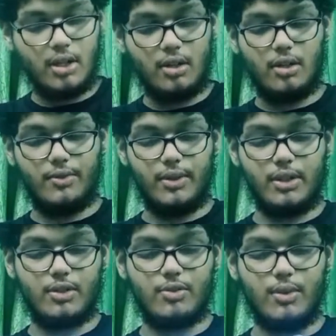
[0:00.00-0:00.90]
even
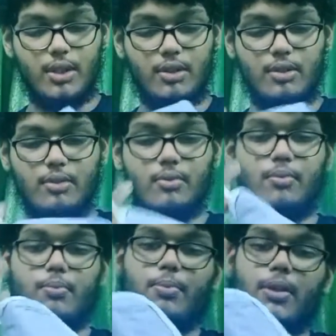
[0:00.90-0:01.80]
this one
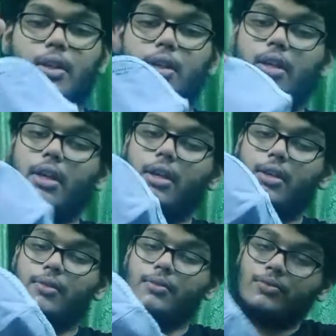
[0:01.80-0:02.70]
pink,
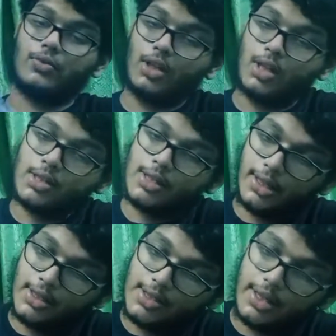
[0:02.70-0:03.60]
and the inside
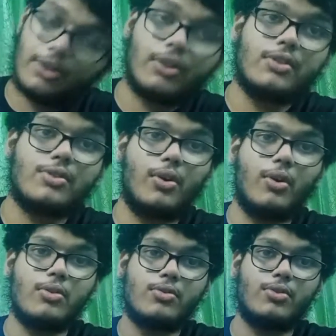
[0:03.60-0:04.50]
design is
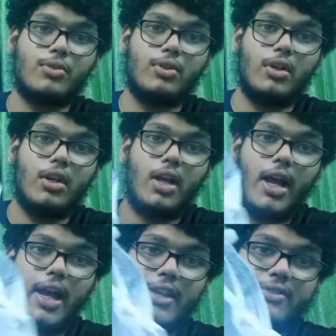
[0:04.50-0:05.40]
also as